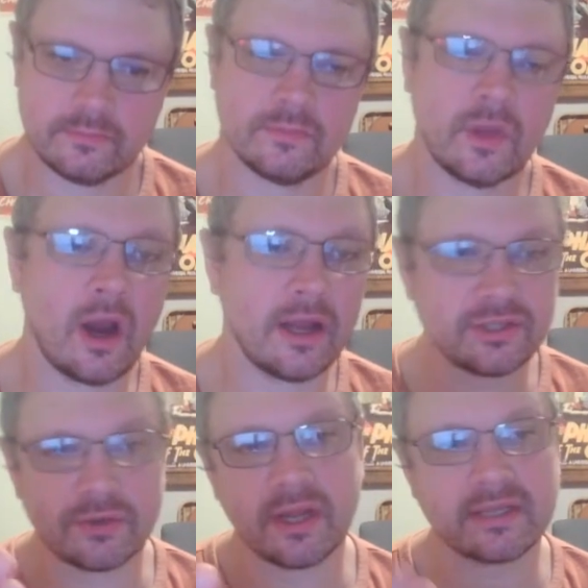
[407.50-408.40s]
All right,
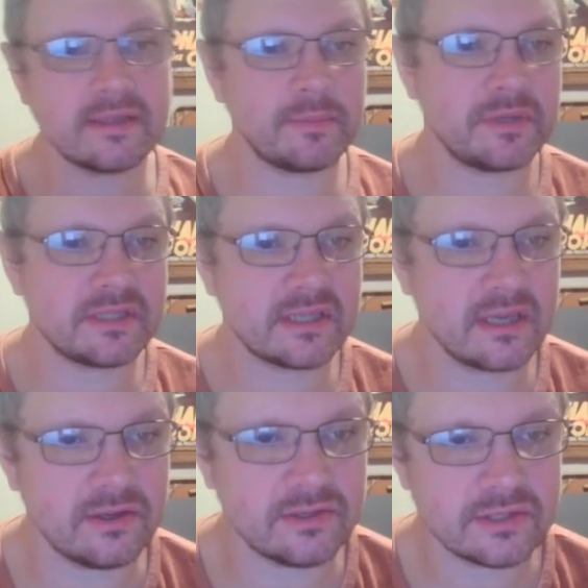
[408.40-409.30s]
so next up is
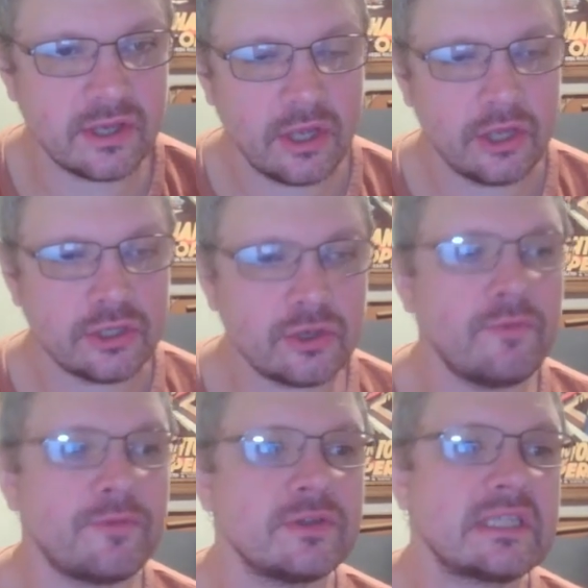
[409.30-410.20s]
skills. So
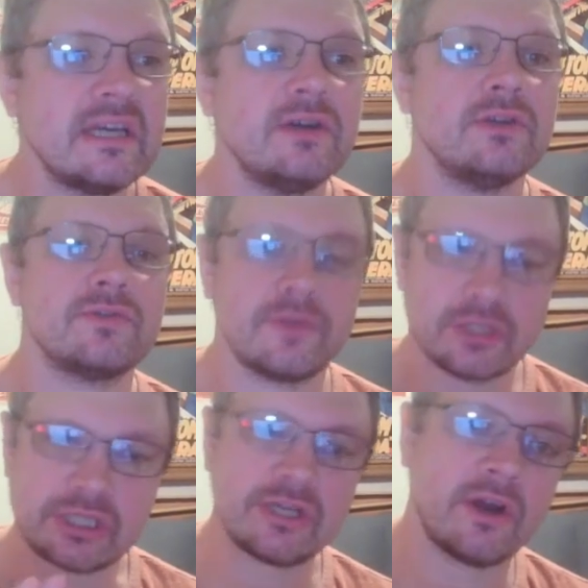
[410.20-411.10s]
for skills, for a
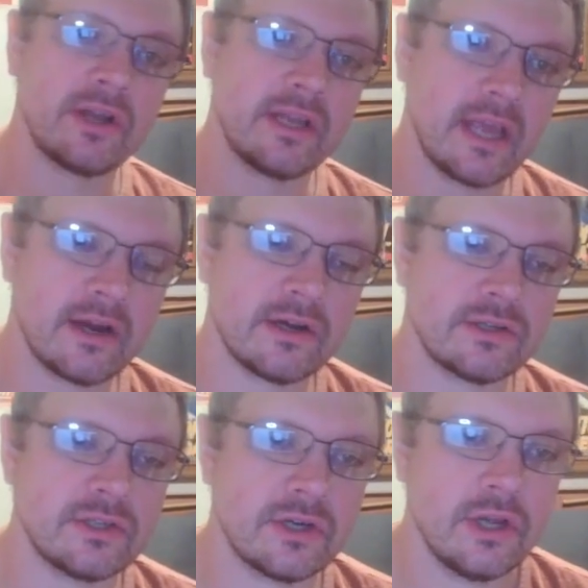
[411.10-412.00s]
starting
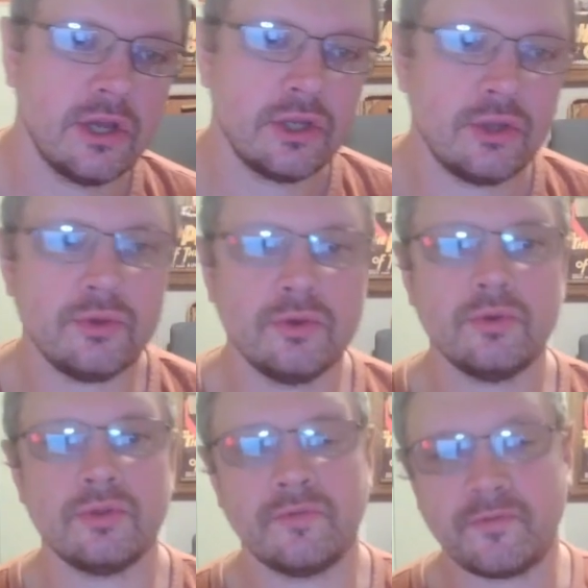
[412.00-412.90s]
character,
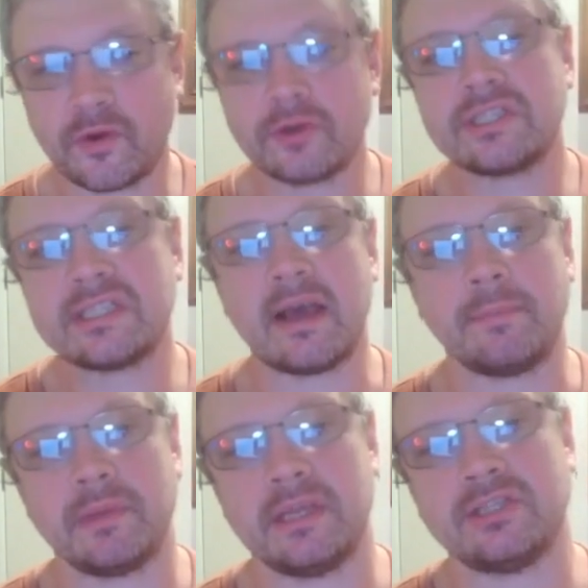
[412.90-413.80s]
the first
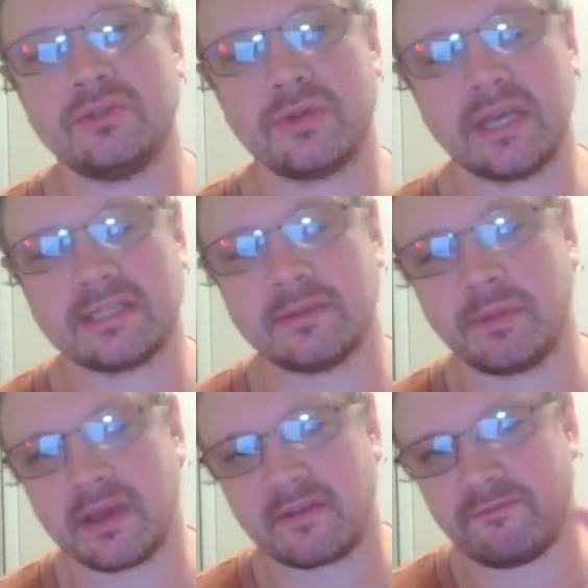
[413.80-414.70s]
step is you get to
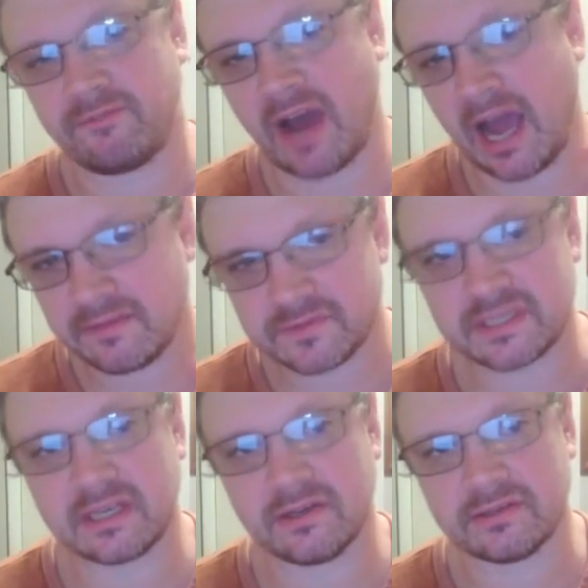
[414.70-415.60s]
pick 5
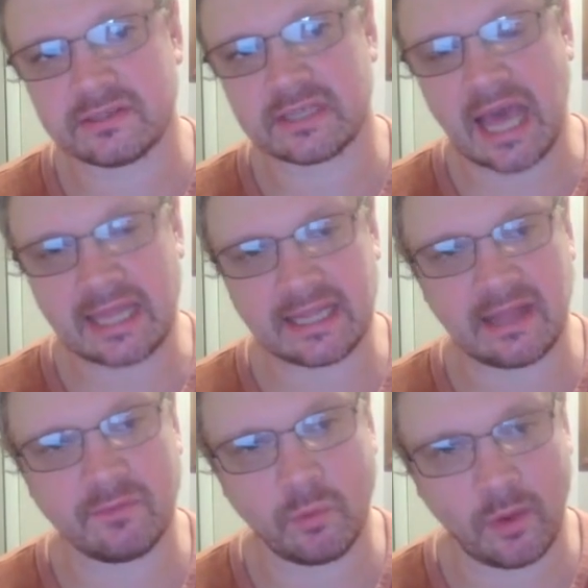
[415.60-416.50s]
skills at
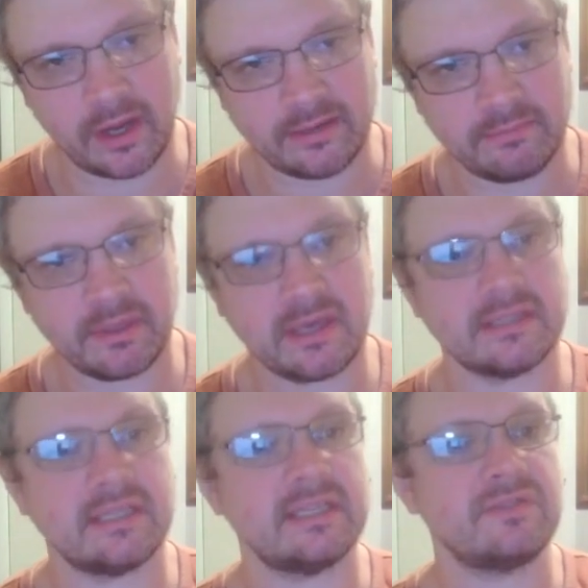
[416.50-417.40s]
level 1,
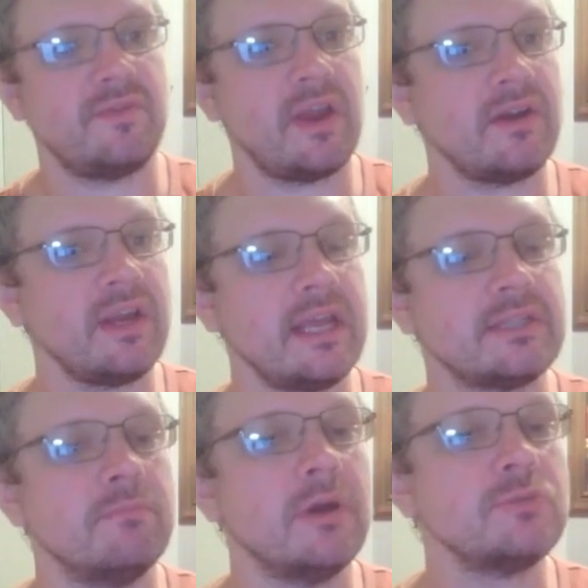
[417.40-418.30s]
because
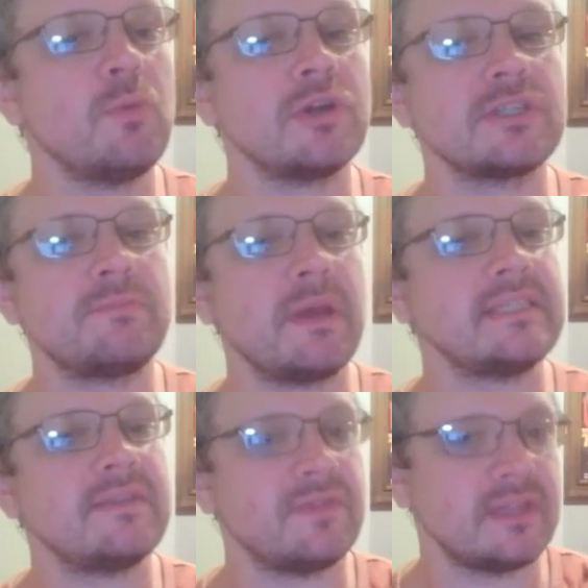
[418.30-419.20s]
it's much more
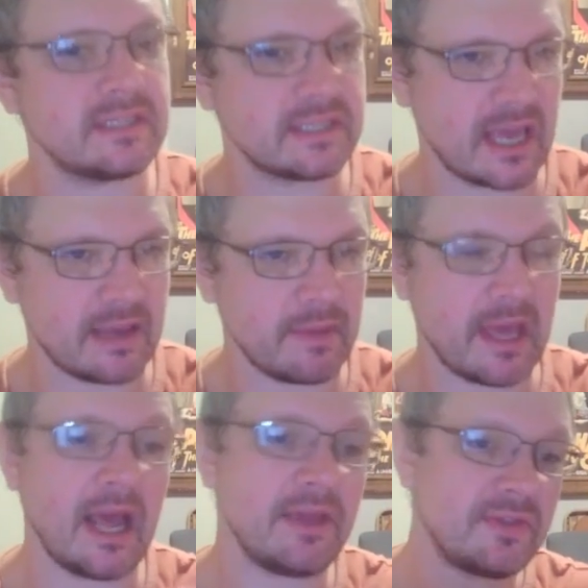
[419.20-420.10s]
expensive in this game,
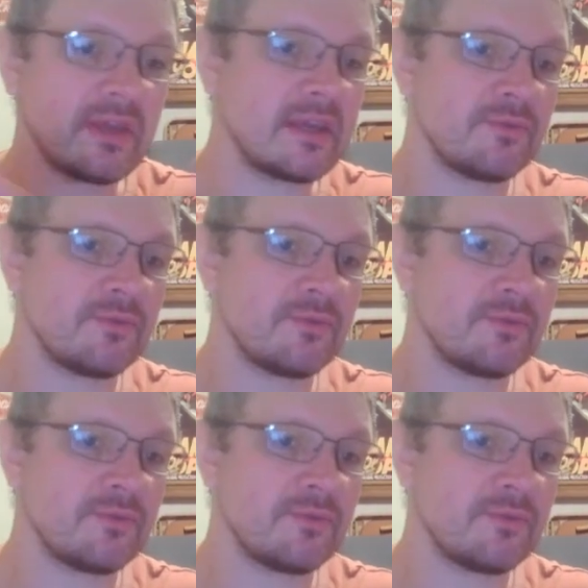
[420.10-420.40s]
and I think in